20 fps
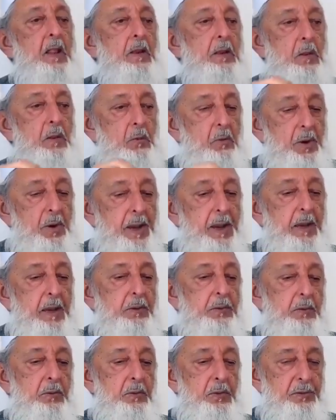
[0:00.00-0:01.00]
The way
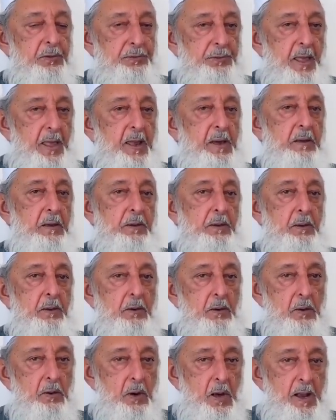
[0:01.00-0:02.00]
to recite the
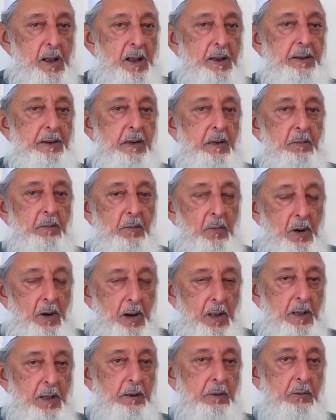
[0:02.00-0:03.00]
Quran,
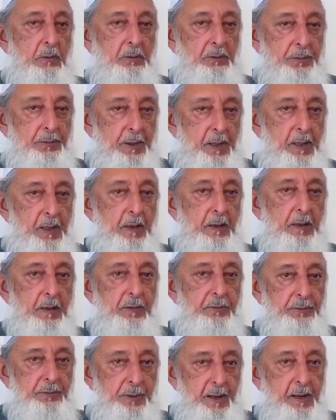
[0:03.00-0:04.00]
Imran Hosein
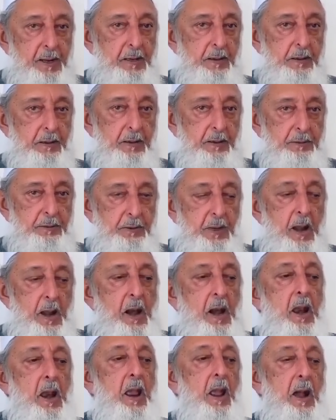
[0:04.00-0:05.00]
is saying this,
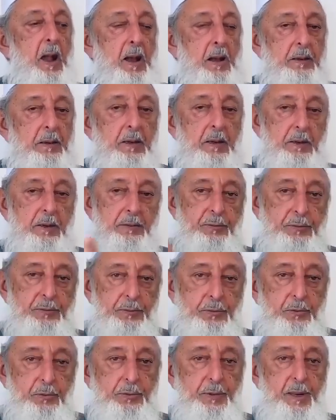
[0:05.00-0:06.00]
and his
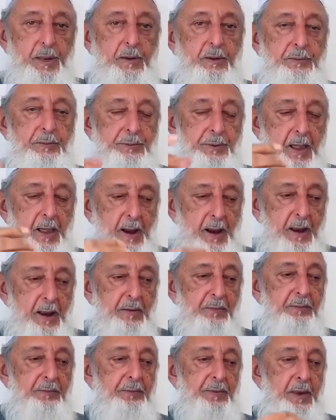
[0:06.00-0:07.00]
students
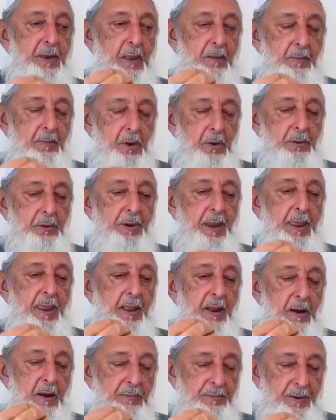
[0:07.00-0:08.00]
have the amount
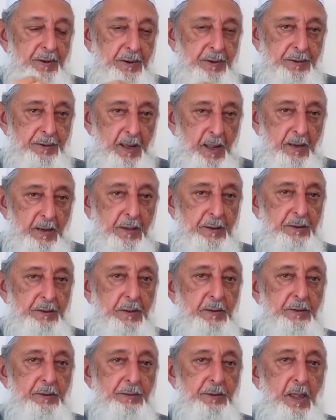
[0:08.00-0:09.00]
of
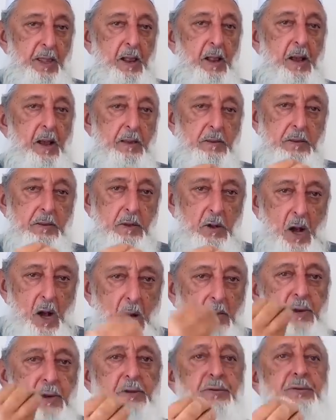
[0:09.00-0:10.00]
intelligence and
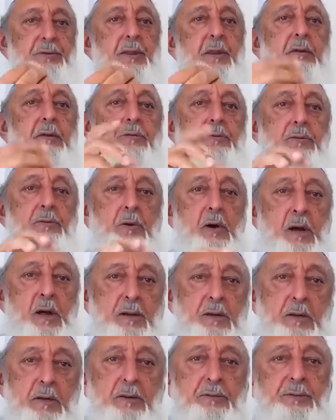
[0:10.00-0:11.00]
common sense to
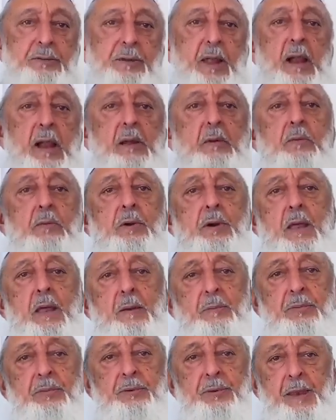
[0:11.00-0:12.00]
understand what
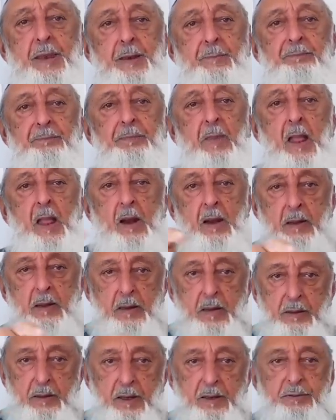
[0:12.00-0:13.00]
I'm saying,
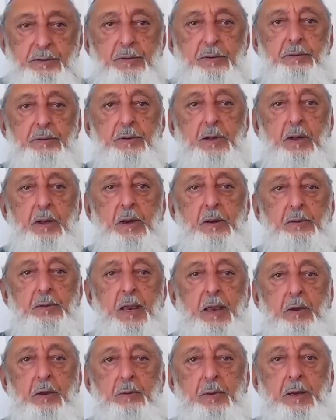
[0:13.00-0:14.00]
that this is the
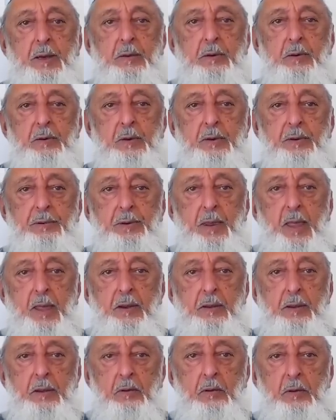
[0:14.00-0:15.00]
correct way to
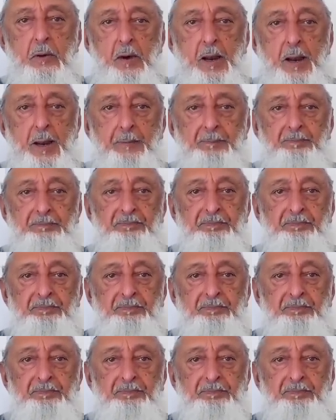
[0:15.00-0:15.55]
recite the Quran.